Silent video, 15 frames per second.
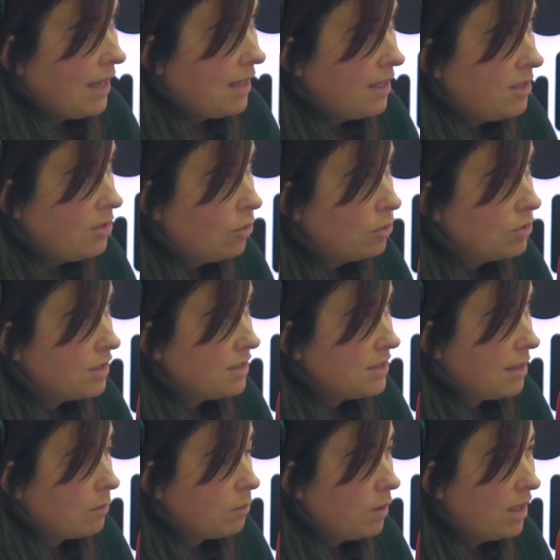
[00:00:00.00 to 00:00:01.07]
And I
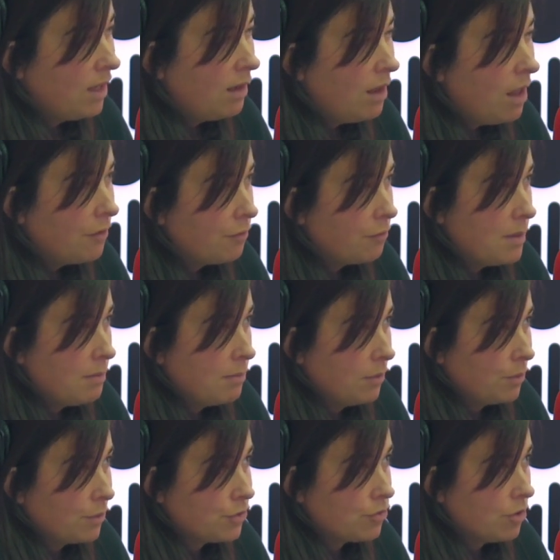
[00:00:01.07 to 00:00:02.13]
noticed that while a lot of people
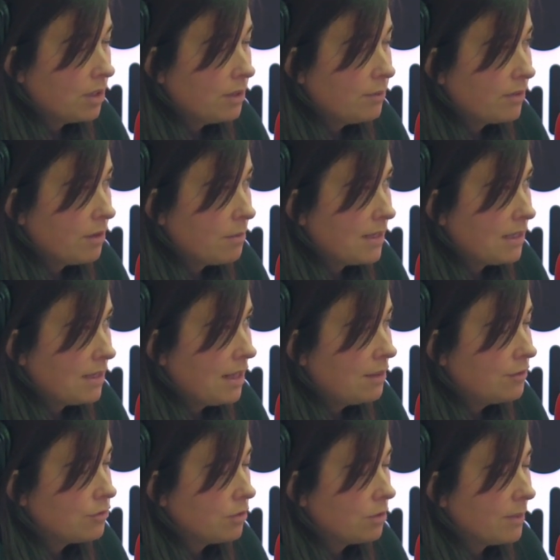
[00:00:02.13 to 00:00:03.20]
were struggling with their mental
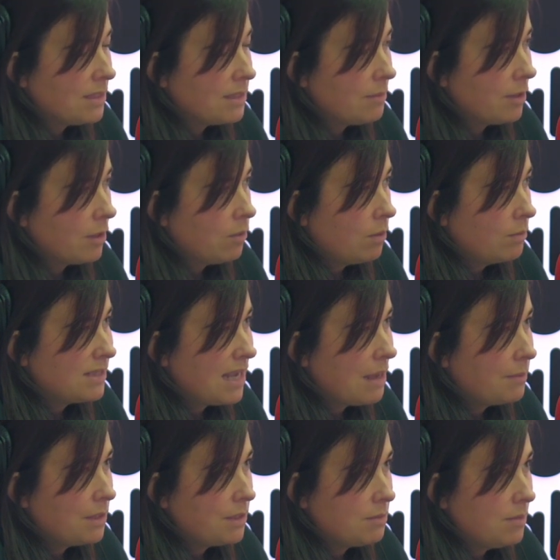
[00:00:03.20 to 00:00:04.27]
health during the pandemic, what was
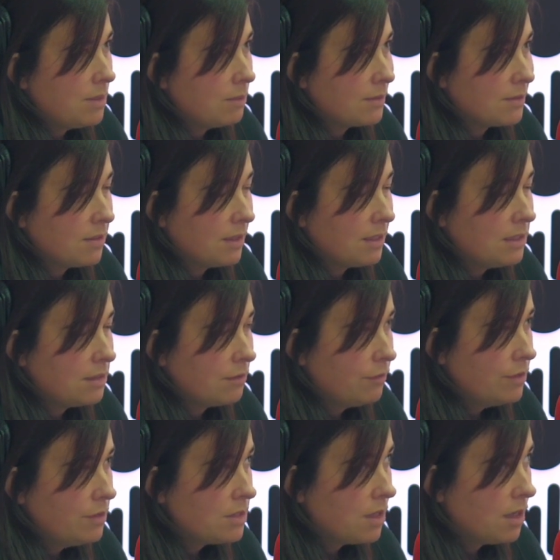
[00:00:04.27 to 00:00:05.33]
happening to me was slightly
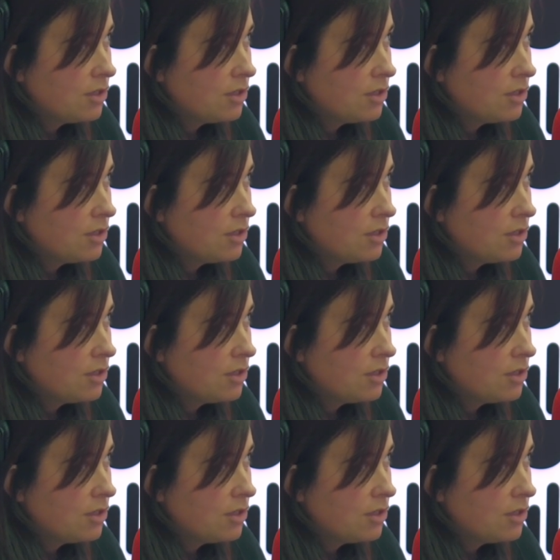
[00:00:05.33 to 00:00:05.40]
different.